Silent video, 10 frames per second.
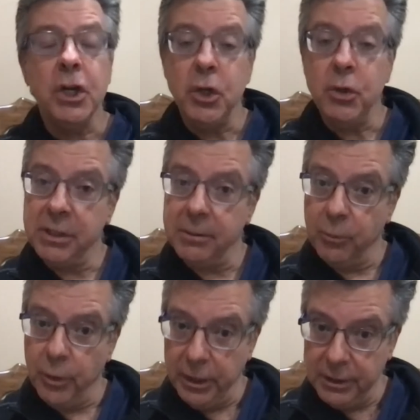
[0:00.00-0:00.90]
can do
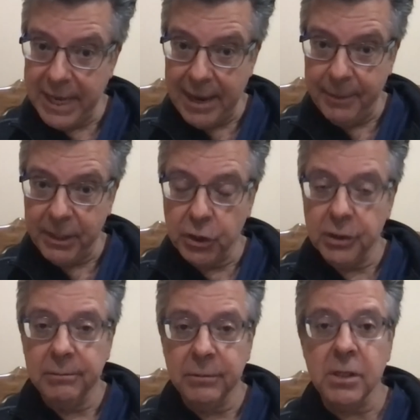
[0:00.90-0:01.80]
some real
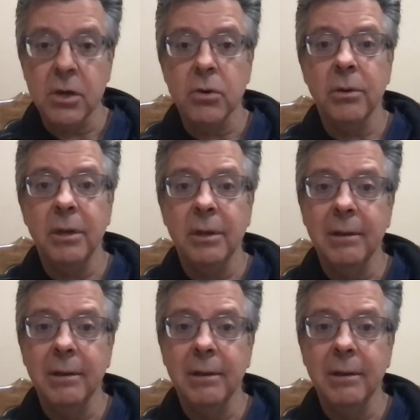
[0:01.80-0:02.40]
damage. So